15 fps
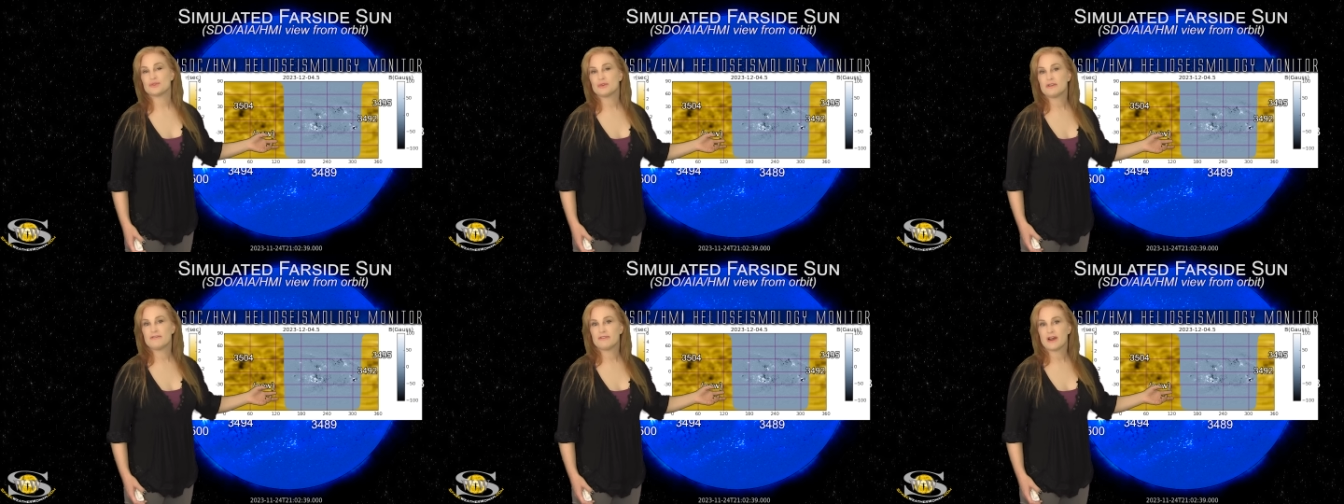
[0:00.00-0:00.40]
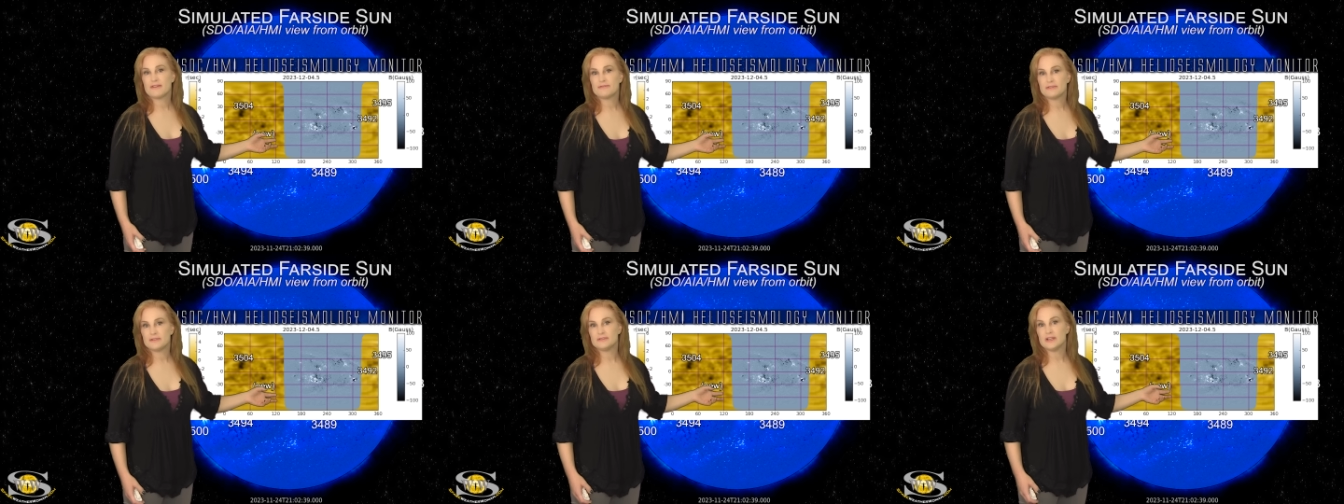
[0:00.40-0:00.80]

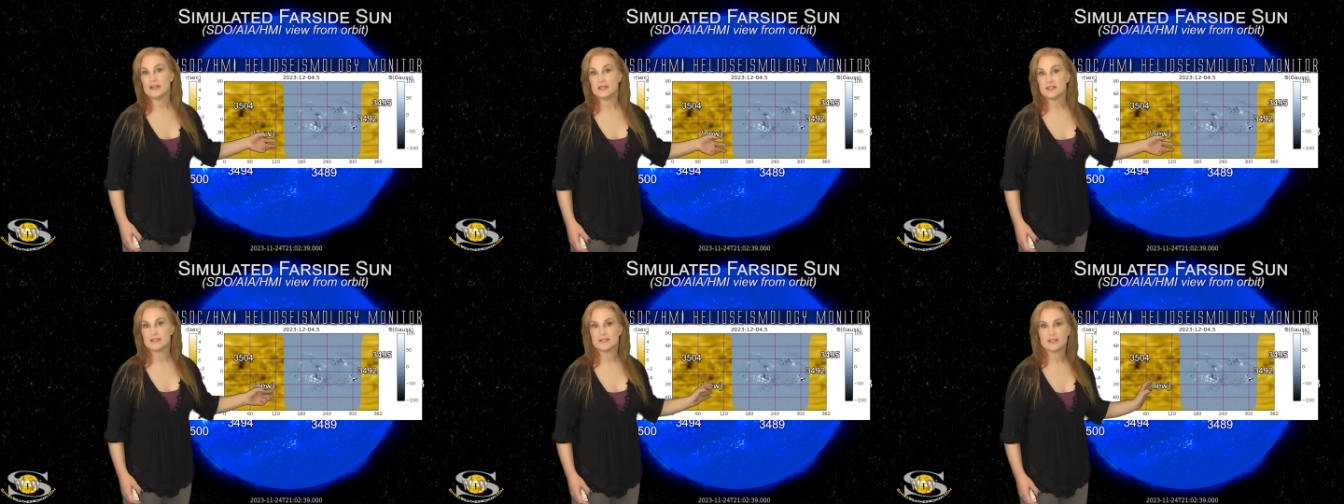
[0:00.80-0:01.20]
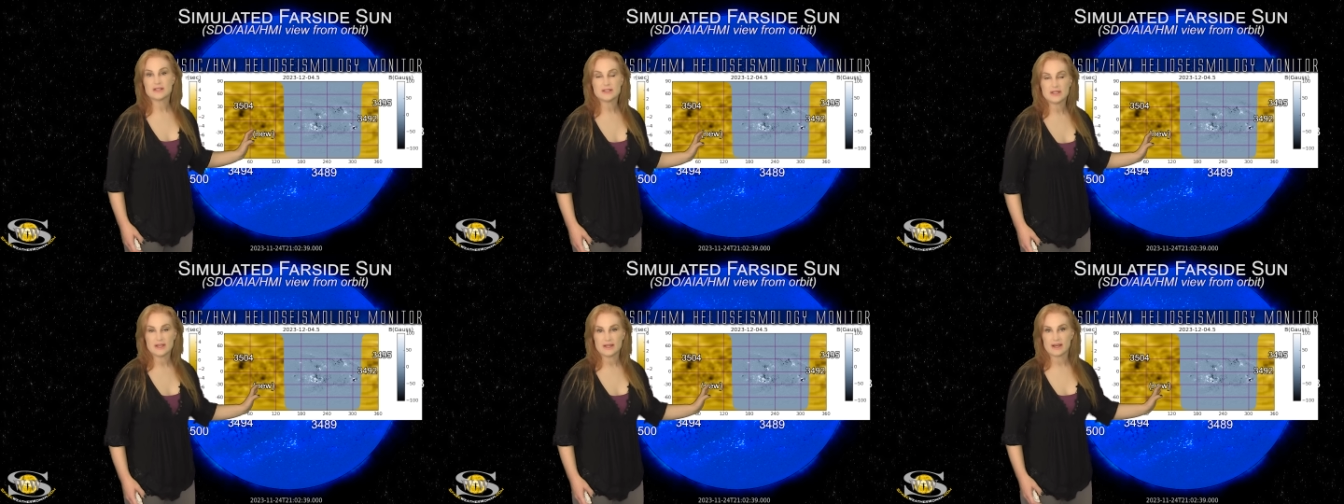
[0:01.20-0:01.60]
3515 and
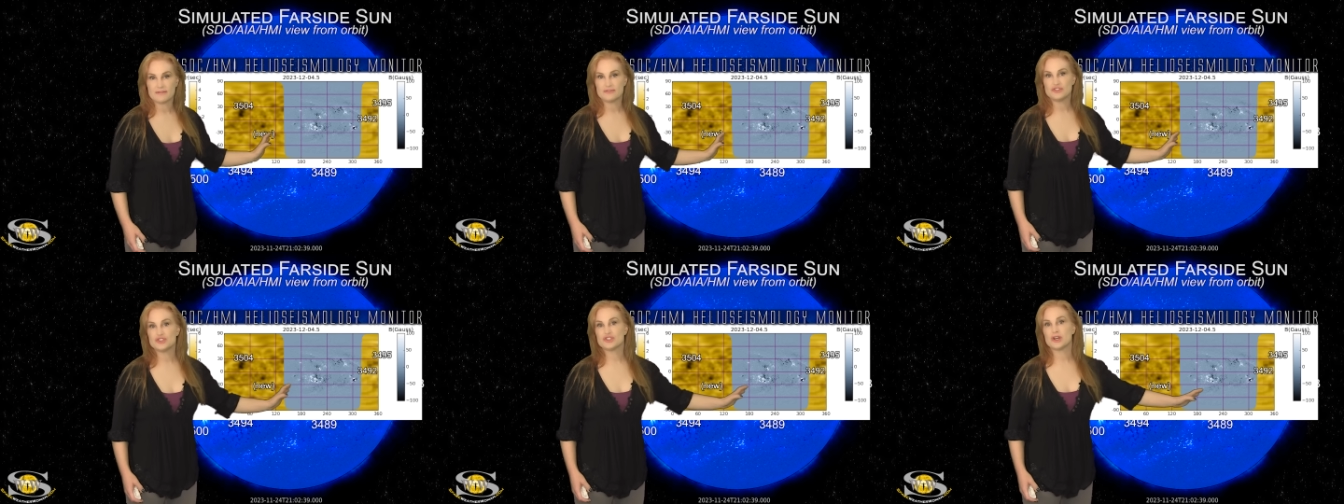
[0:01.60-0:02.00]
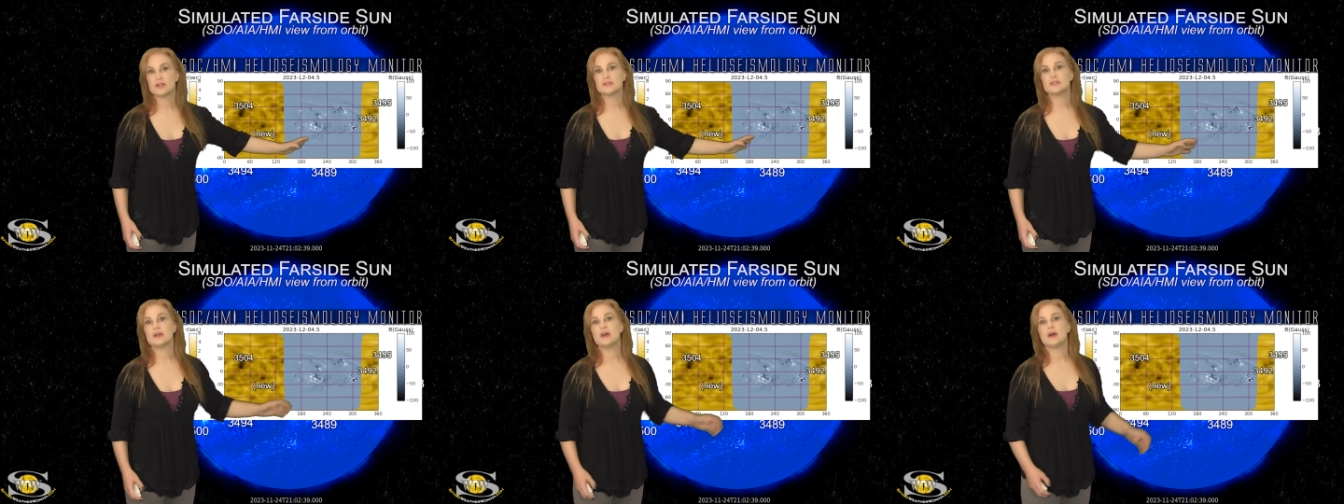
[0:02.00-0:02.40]
16, that have
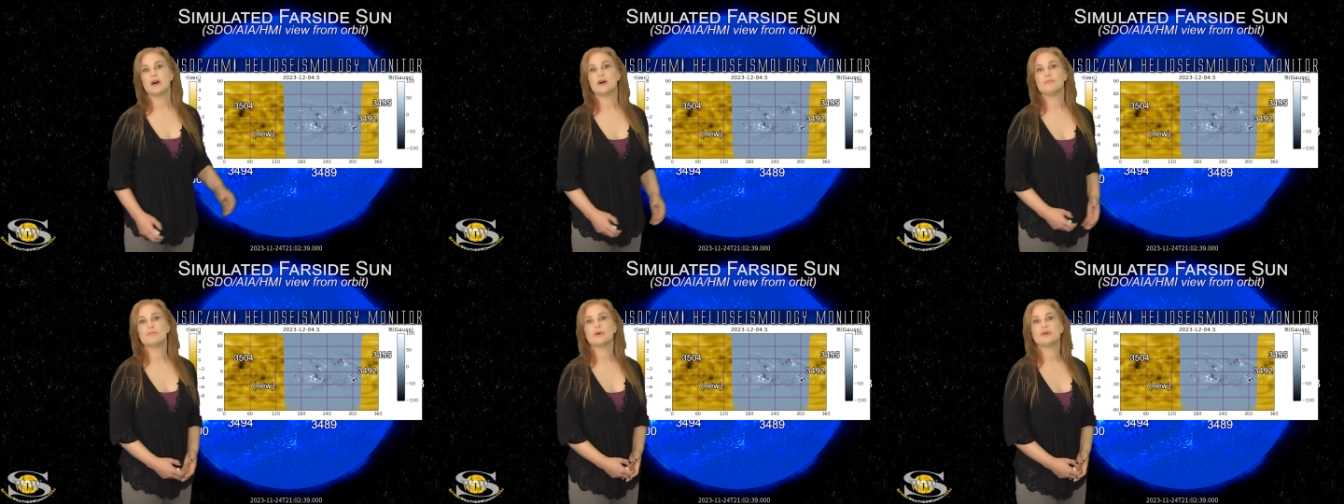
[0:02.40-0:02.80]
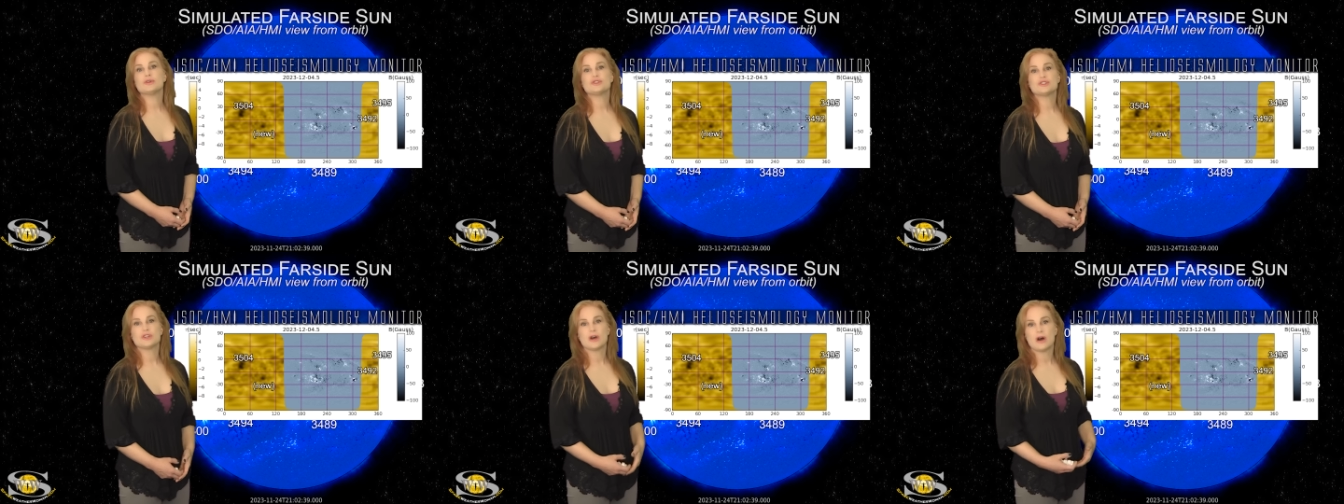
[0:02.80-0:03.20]
just
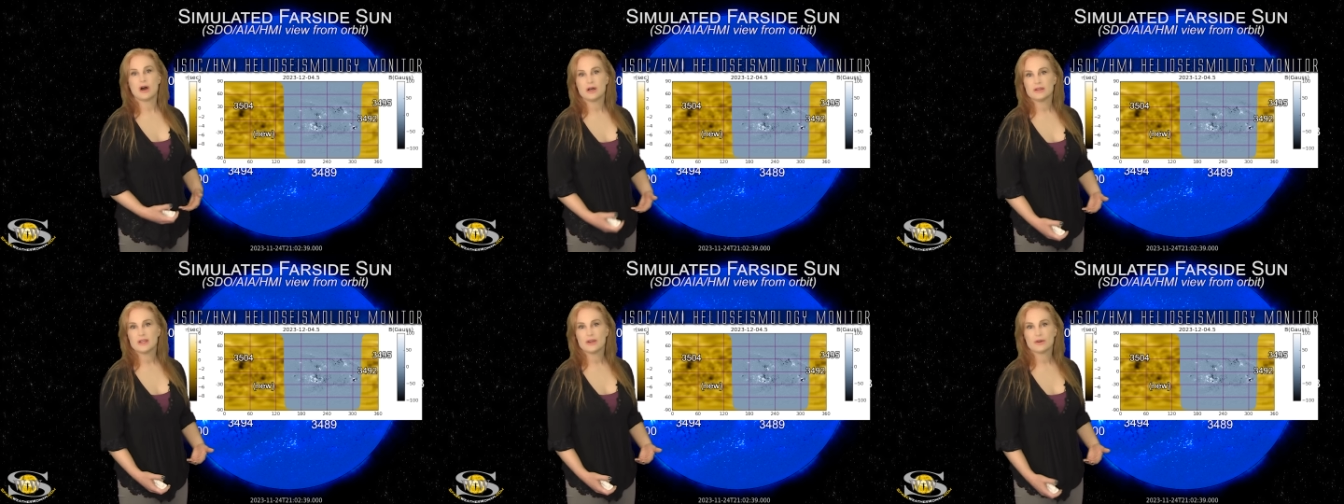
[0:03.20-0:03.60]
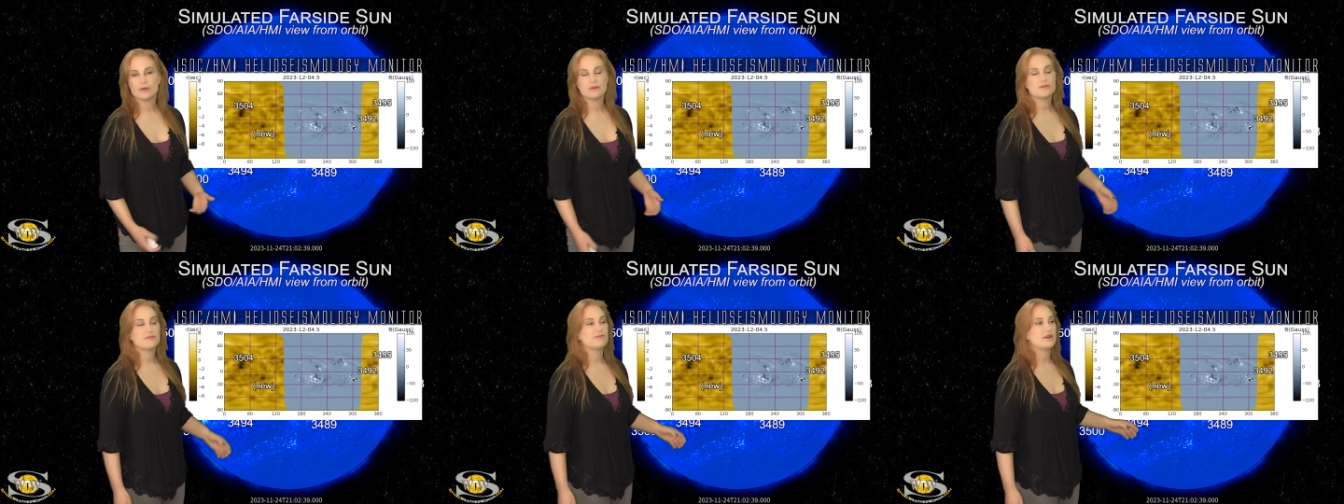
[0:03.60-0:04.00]
emerged on the
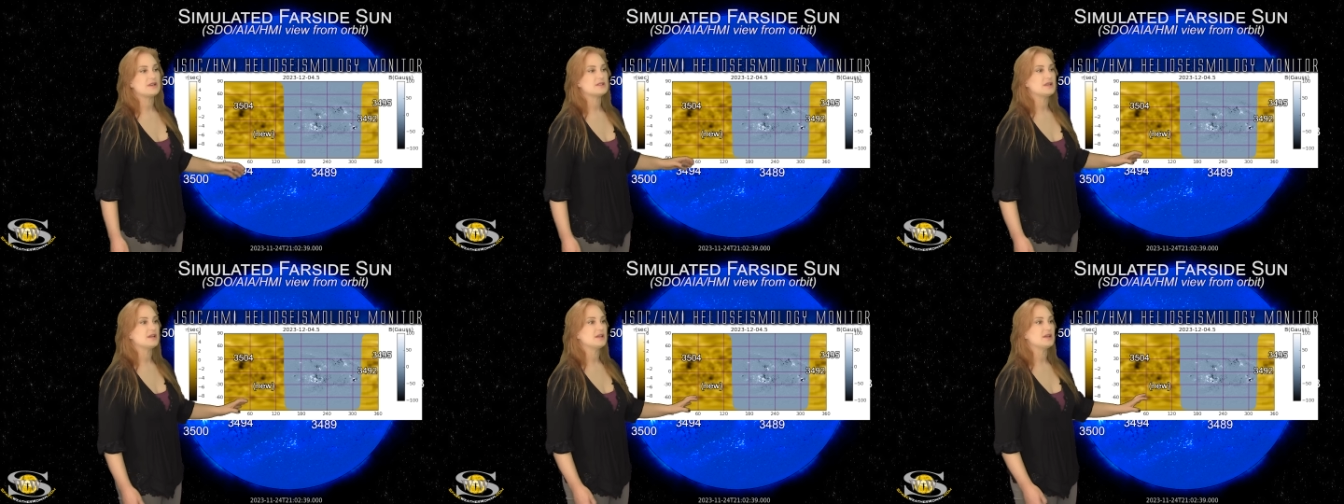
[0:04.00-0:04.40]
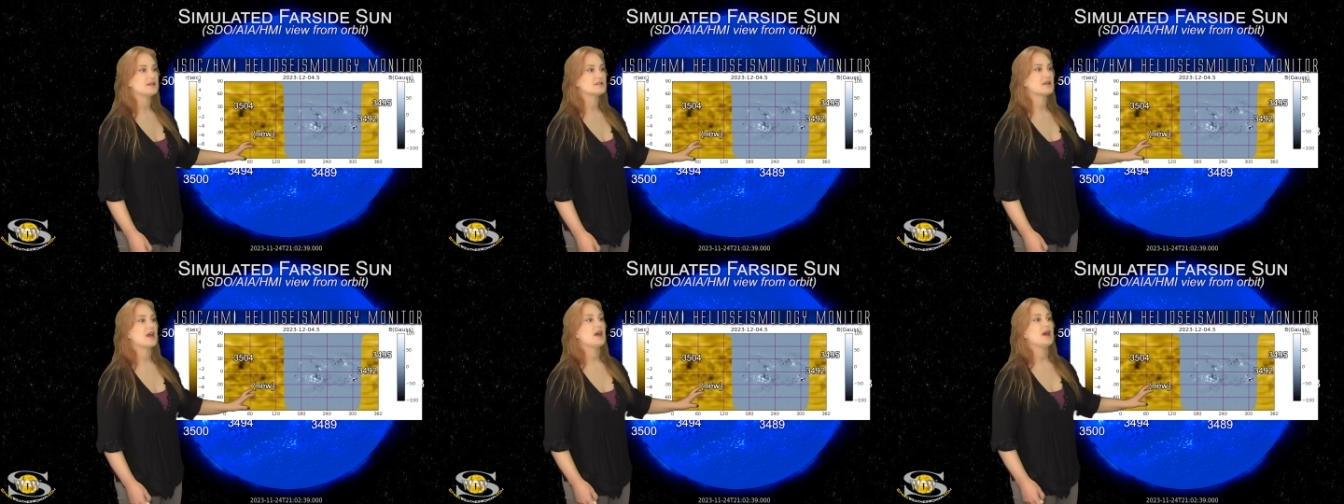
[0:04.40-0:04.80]
Earth-facing
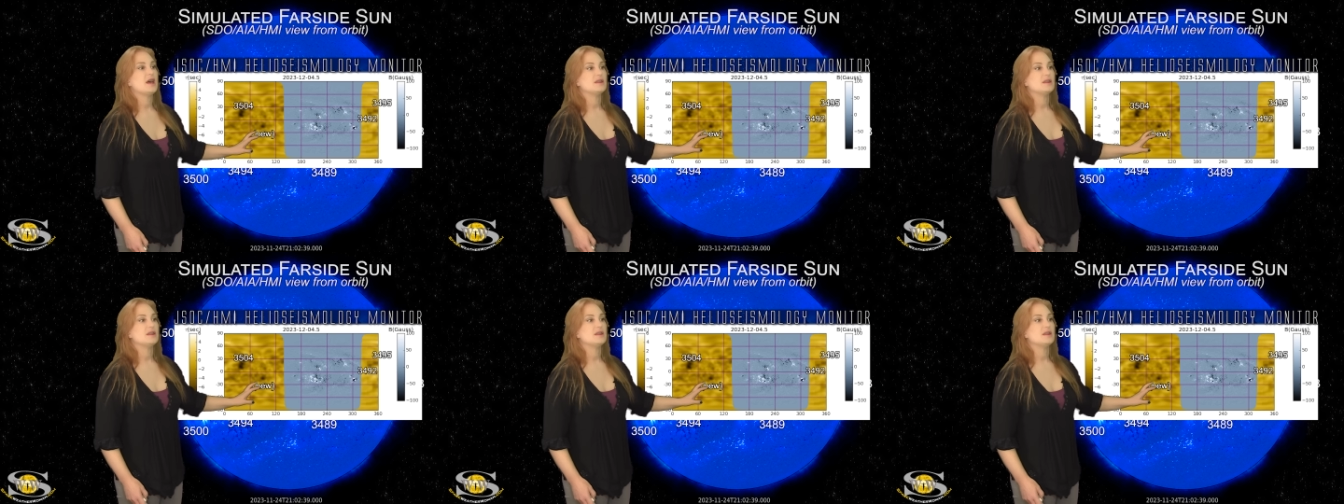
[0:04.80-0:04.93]
disk.